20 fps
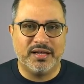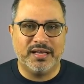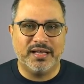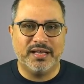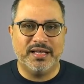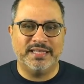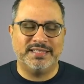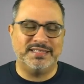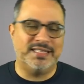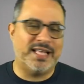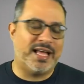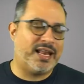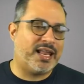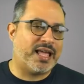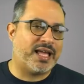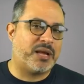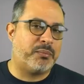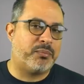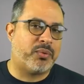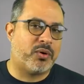is not
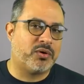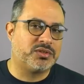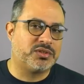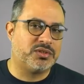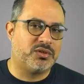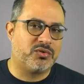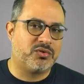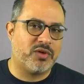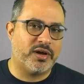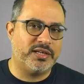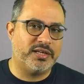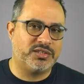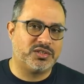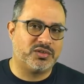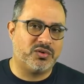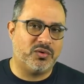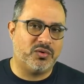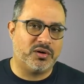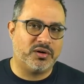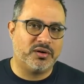like a personal credit
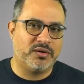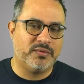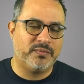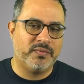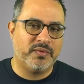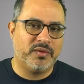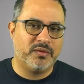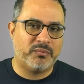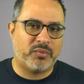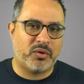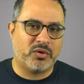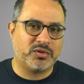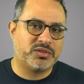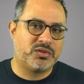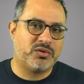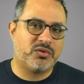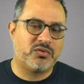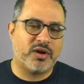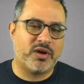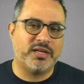score. Personal
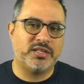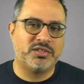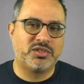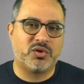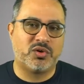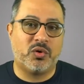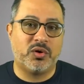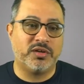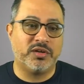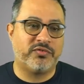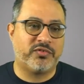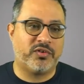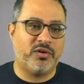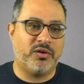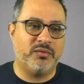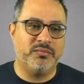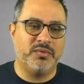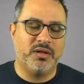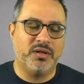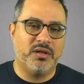credit score is
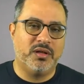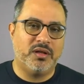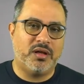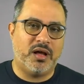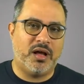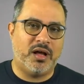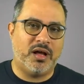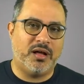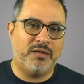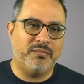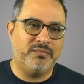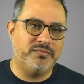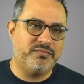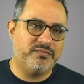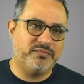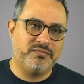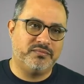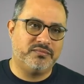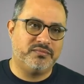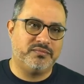from um,
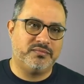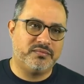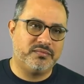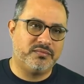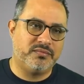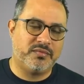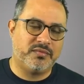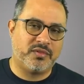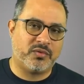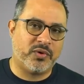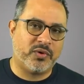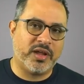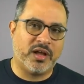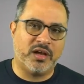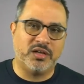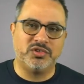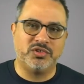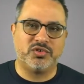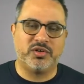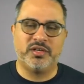
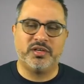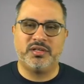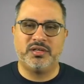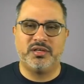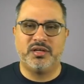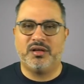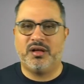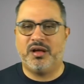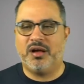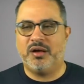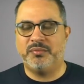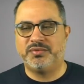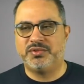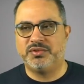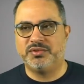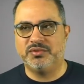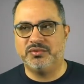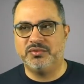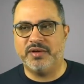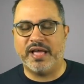300 up
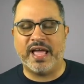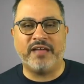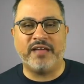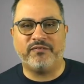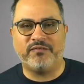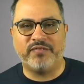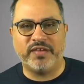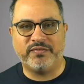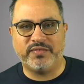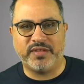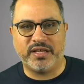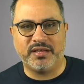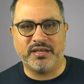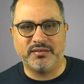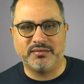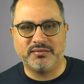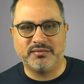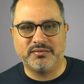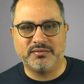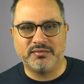to 850,
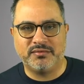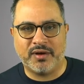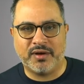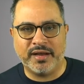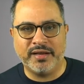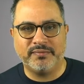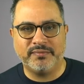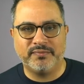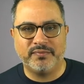right?